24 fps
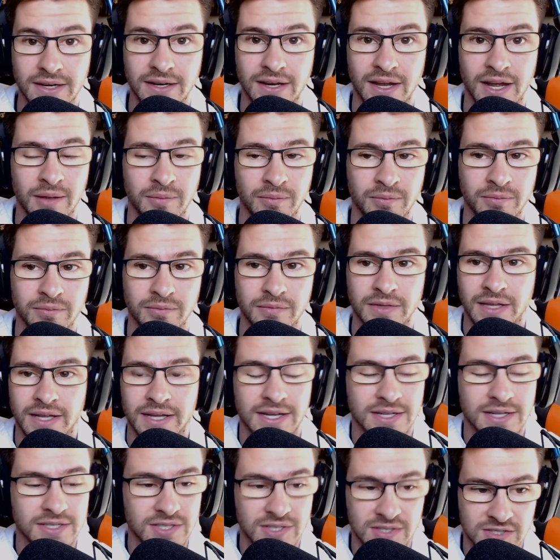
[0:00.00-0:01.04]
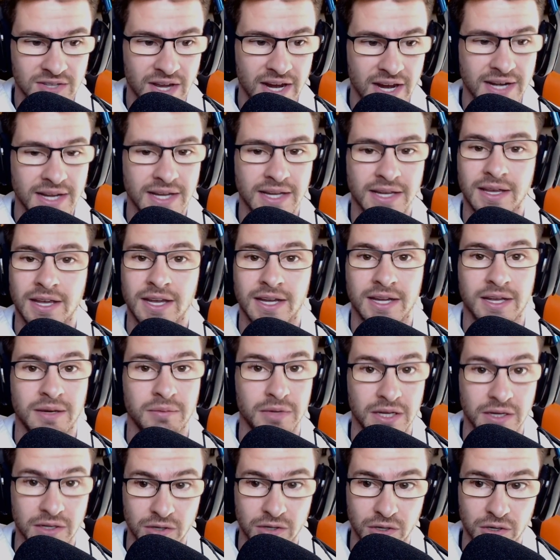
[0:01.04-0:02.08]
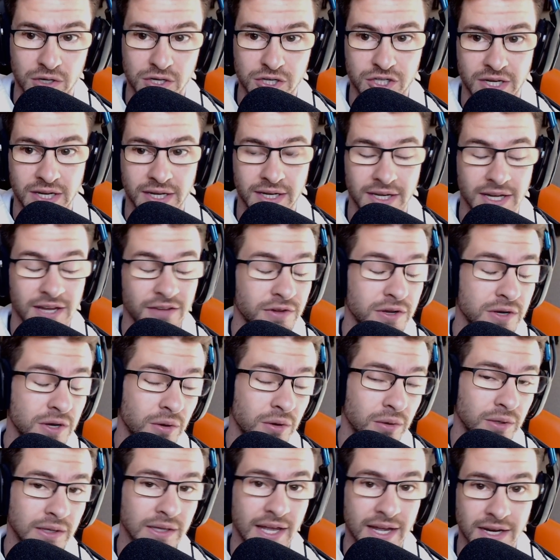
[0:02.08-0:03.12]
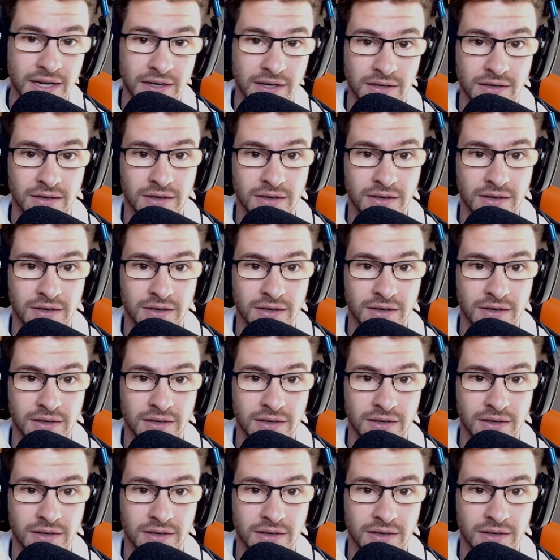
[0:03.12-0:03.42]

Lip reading: I'm like, it's exciting. It can be encouraging if you don't let it